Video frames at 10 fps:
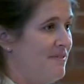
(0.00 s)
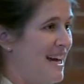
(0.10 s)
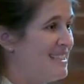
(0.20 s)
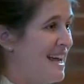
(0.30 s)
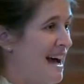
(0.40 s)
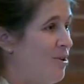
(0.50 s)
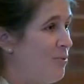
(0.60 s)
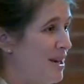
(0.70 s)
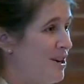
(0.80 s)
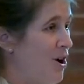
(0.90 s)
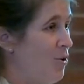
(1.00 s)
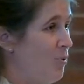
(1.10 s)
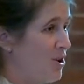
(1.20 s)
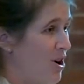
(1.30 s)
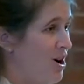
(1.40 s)
That's how we know
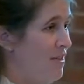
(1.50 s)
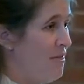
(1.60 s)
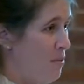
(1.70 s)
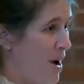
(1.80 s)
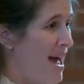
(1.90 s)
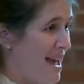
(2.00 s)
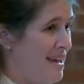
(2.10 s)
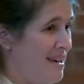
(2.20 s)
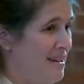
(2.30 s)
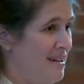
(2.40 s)
we're on the way.